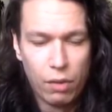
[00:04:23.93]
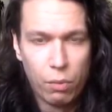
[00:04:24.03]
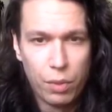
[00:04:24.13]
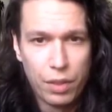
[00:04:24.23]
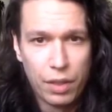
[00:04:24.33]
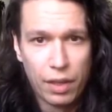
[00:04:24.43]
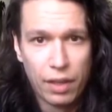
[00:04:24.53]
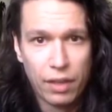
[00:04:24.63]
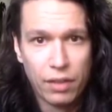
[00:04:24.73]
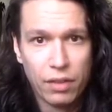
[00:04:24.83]
we
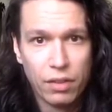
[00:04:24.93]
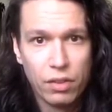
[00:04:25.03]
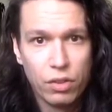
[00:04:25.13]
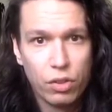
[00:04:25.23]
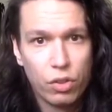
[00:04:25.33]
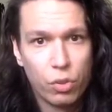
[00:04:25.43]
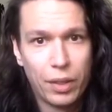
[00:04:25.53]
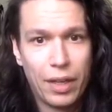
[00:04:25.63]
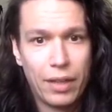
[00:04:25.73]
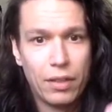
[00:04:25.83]
can
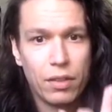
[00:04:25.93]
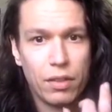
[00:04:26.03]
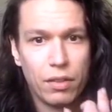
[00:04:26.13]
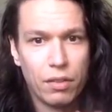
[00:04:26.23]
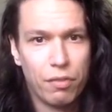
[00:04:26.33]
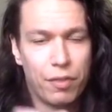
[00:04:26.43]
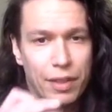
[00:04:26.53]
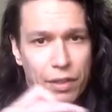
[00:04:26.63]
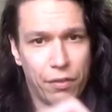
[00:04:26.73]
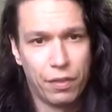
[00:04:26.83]
create the
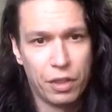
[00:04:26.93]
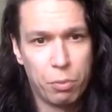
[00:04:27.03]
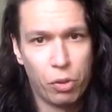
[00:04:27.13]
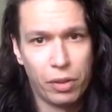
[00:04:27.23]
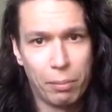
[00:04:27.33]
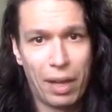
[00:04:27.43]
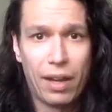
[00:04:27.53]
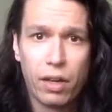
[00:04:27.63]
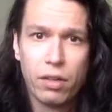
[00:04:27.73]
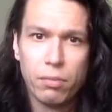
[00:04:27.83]
feeling of things pulling
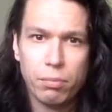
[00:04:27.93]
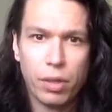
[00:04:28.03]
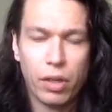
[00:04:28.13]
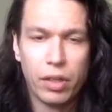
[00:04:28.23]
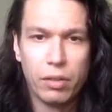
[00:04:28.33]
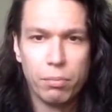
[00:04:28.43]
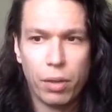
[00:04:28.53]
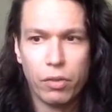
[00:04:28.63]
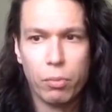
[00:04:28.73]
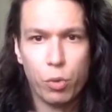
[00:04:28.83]
back by
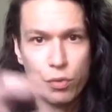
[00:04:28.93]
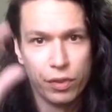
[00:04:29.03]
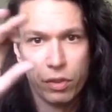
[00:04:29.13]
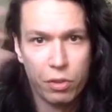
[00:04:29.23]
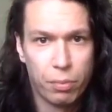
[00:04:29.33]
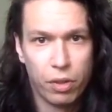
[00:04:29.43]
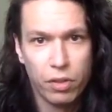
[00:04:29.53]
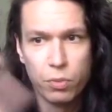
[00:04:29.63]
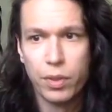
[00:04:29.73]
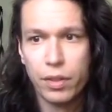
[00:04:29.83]
removing those
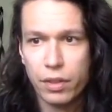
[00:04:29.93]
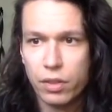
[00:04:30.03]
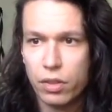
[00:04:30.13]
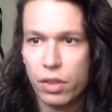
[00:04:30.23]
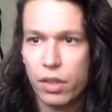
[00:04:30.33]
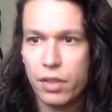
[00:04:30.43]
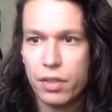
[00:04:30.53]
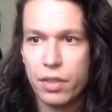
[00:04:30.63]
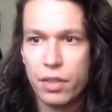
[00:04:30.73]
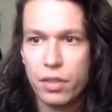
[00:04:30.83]
parts where the guitar kind of
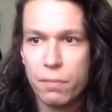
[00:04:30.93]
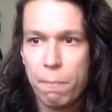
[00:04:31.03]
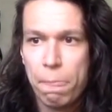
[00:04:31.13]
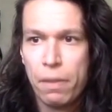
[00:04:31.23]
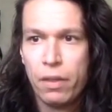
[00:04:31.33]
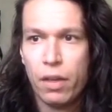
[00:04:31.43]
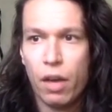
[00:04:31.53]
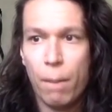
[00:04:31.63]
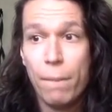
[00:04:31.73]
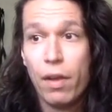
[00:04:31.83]
sits.
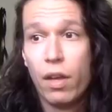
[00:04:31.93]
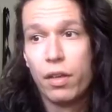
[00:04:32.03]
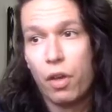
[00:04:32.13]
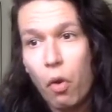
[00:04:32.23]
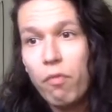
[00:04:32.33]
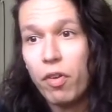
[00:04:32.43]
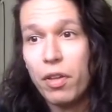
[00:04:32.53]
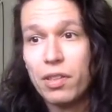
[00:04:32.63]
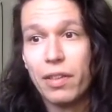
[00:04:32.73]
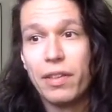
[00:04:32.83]

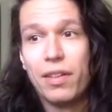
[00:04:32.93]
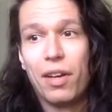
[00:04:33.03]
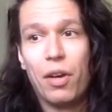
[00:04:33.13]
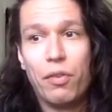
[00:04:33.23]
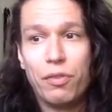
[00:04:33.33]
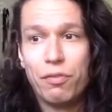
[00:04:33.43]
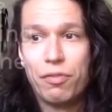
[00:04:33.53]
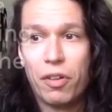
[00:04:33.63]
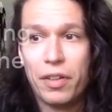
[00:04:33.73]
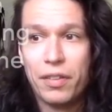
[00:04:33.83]
Conversely, I often
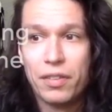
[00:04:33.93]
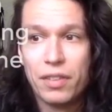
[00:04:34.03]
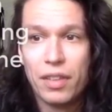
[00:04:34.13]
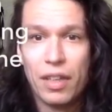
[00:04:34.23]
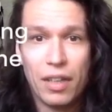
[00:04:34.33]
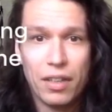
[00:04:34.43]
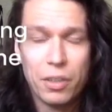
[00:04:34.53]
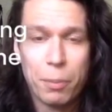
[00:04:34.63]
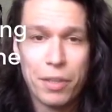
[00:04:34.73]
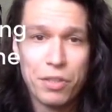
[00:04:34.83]
find
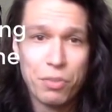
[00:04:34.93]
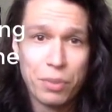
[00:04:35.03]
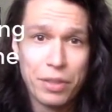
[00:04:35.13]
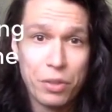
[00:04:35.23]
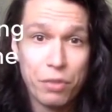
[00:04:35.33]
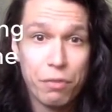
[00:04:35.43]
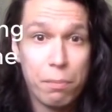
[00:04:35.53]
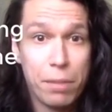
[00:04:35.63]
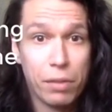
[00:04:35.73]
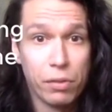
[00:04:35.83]
space is really good for
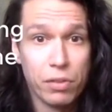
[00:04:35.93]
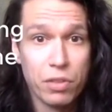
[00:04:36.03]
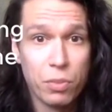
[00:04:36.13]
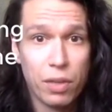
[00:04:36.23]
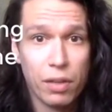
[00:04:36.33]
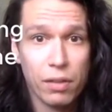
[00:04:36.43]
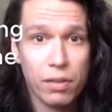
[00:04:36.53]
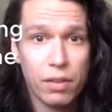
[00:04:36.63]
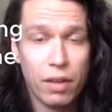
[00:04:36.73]
builds as well.